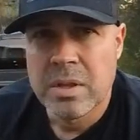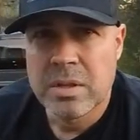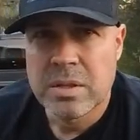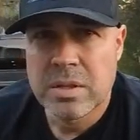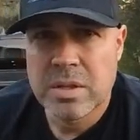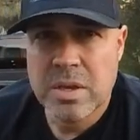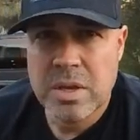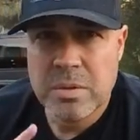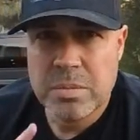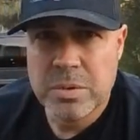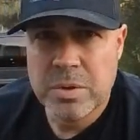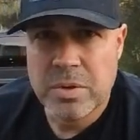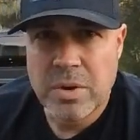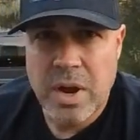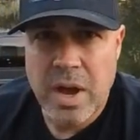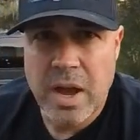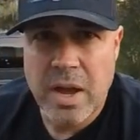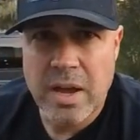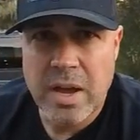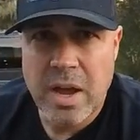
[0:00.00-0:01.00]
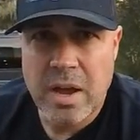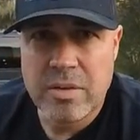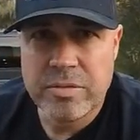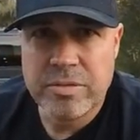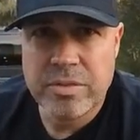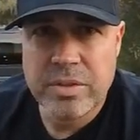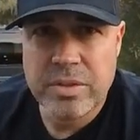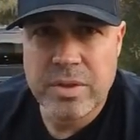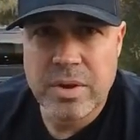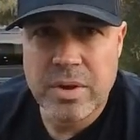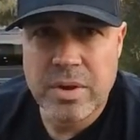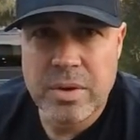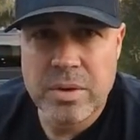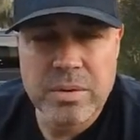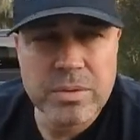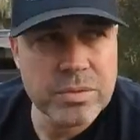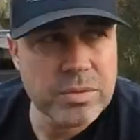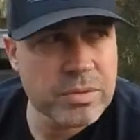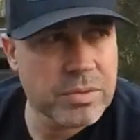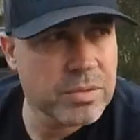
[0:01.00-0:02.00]
keep your eye out for
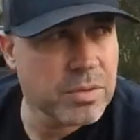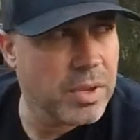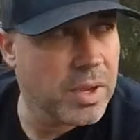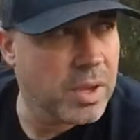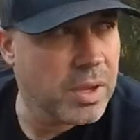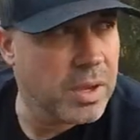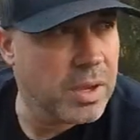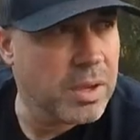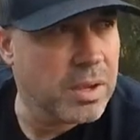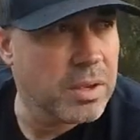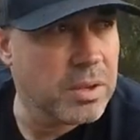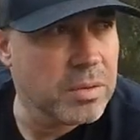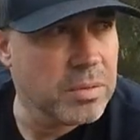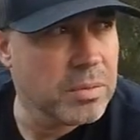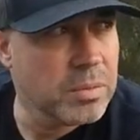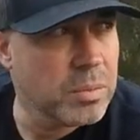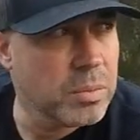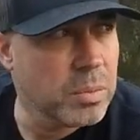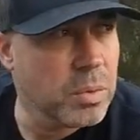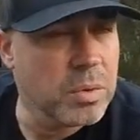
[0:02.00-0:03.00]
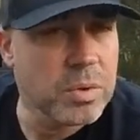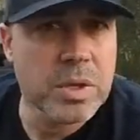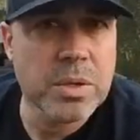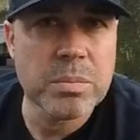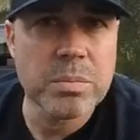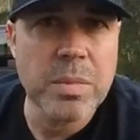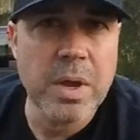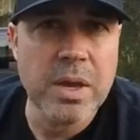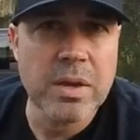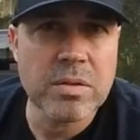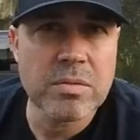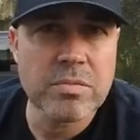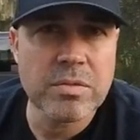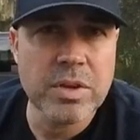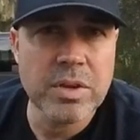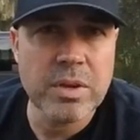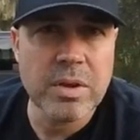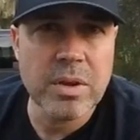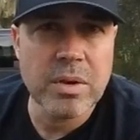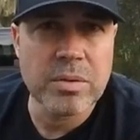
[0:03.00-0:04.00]
those and we'll keep making
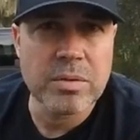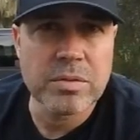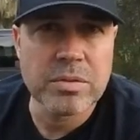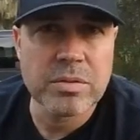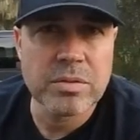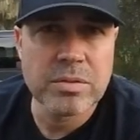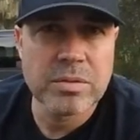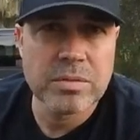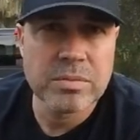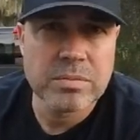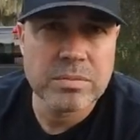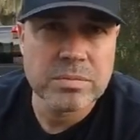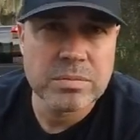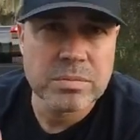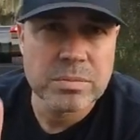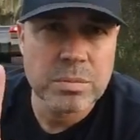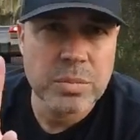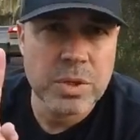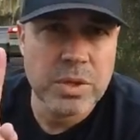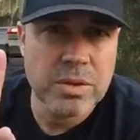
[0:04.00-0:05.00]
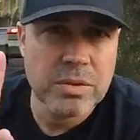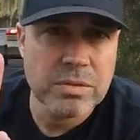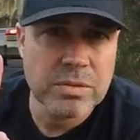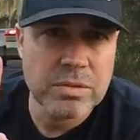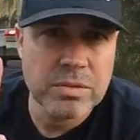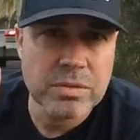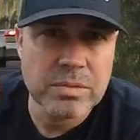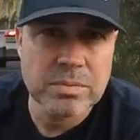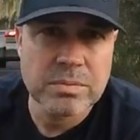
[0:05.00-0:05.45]
videos. Peace.